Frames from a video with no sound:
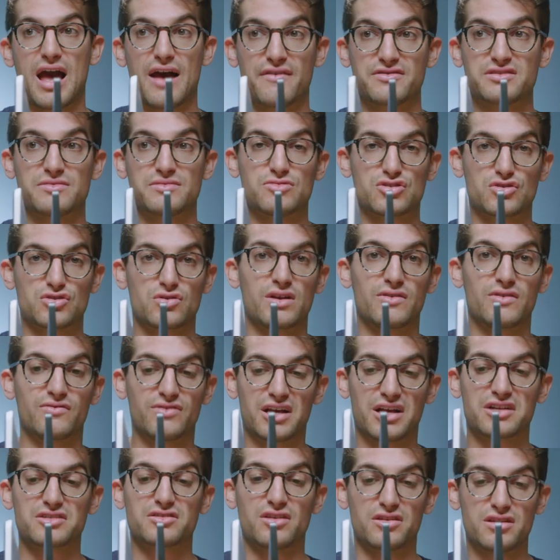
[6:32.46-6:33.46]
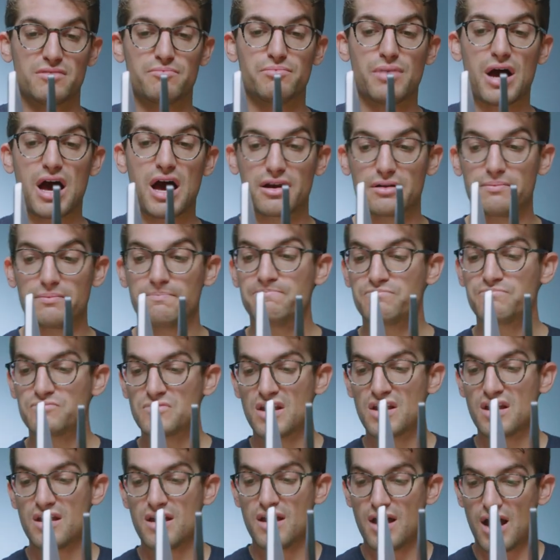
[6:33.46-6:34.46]
have some screen flex on the bottom.
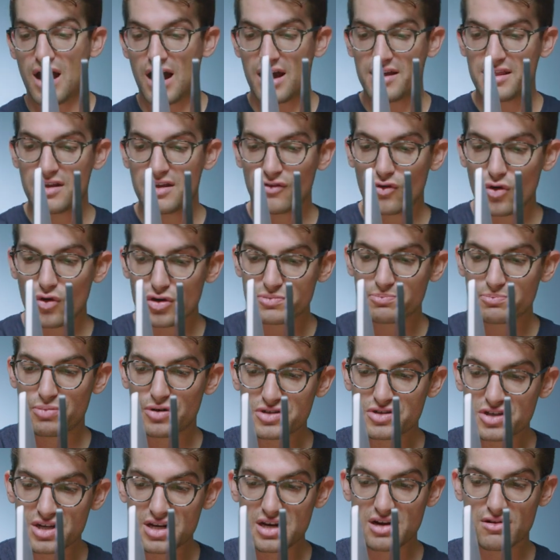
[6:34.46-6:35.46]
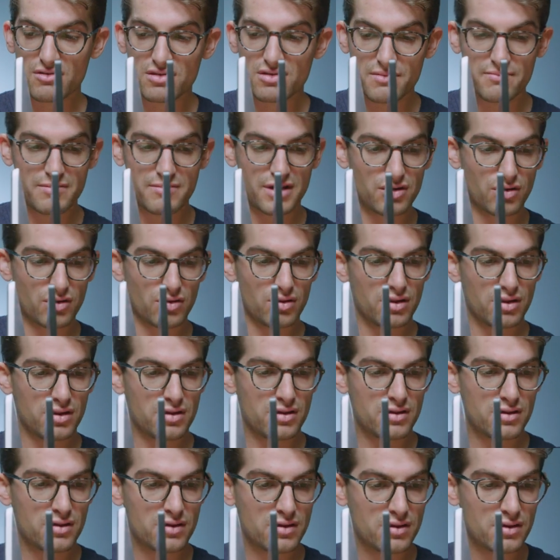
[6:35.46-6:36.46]
Uh, and then, of course, pushing here in the middle,
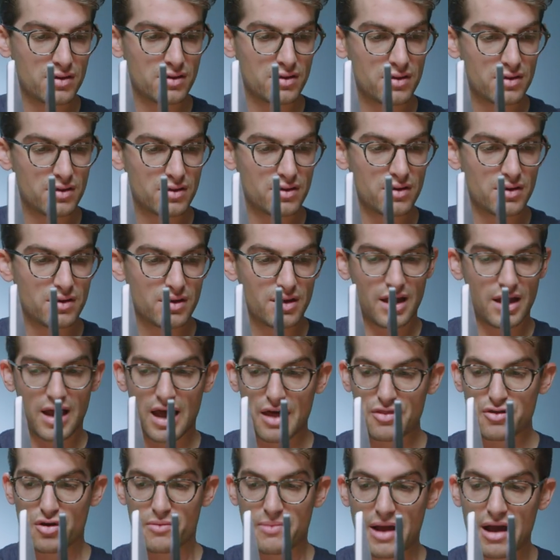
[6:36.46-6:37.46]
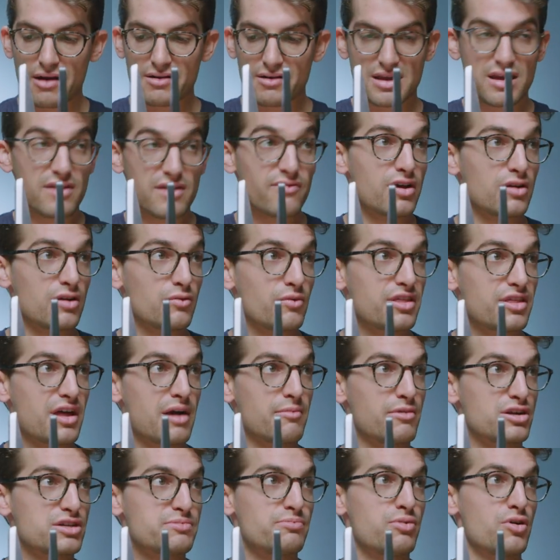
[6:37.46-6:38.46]
uh, they're about even with how
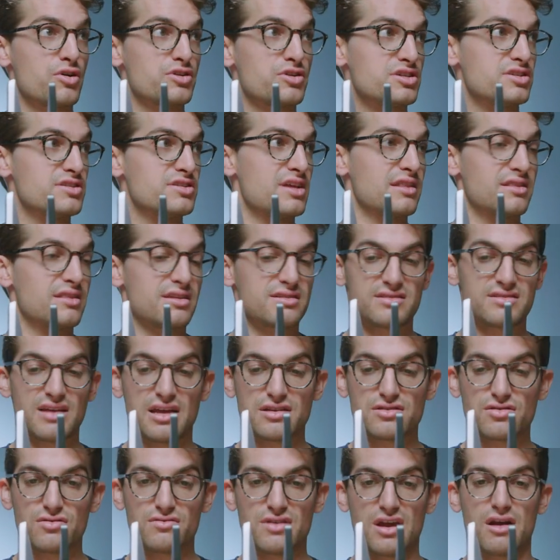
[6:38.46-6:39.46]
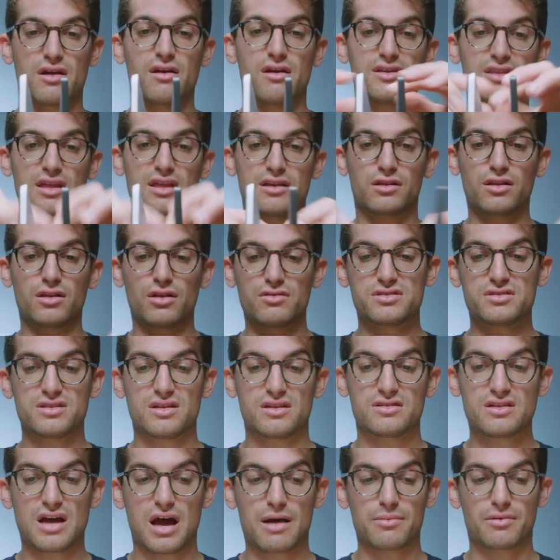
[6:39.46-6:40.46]
much push is at the center there. And then closing
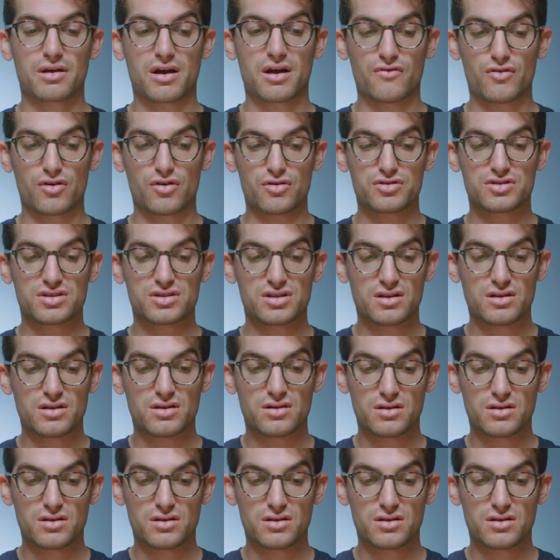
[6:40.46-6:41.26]
the top covers,